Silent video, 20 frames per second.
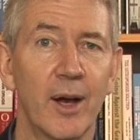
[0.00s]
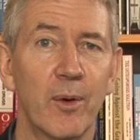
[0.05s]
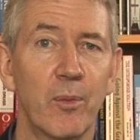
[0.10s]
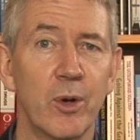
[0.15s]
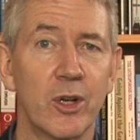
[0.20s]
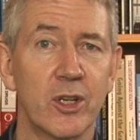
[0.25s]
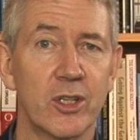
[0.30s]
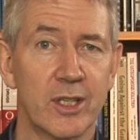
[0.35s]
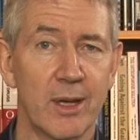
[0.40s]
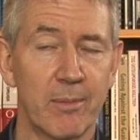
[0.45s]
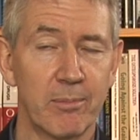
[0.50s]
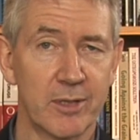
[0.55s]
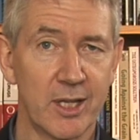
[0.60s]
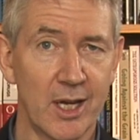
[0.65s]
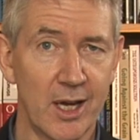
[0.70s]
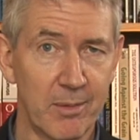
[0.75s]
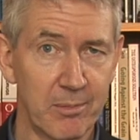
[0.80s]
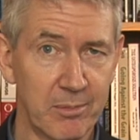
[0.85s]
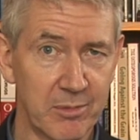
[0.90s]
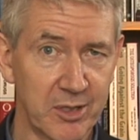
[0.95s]
which
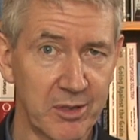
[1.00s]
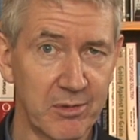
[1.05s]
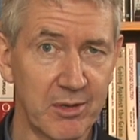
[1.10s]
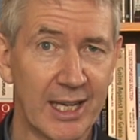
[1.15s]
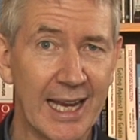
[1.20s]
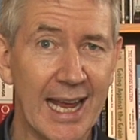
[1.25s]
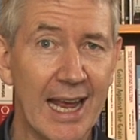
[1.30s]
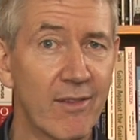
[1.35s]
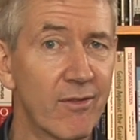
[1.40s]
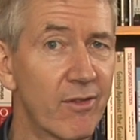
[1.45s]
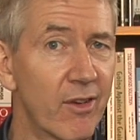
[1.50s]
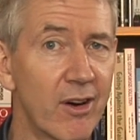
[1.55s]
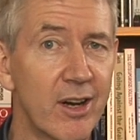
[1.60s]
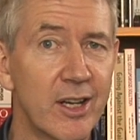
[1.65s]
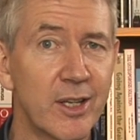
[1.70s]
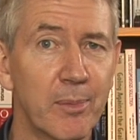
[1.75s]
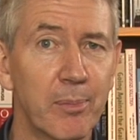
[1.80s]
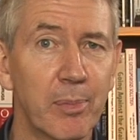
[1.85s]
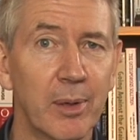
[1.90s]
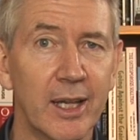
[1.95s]
sometimes get very
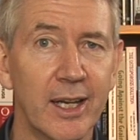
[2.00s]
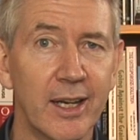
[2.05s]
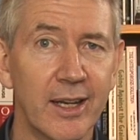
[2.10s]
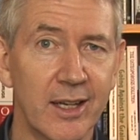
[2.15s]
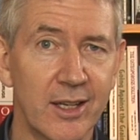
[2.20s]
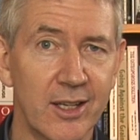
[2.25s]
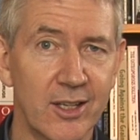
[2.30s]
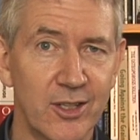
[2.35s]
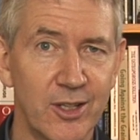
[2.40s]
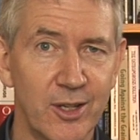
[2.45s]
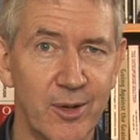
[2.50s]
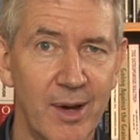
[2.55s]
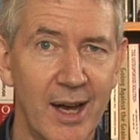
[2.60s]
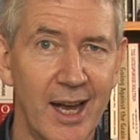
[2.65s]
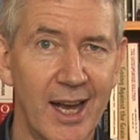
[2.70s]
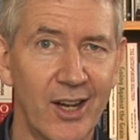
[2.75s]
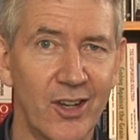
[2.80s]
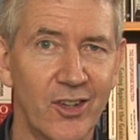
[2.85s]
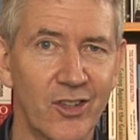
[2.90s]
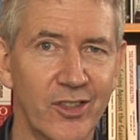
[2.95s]
depleted as you
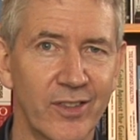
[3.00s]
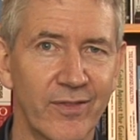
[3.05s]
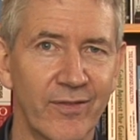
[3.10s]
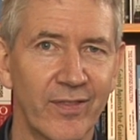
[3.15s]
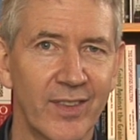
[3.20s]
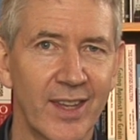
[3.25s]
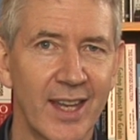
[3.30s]
age.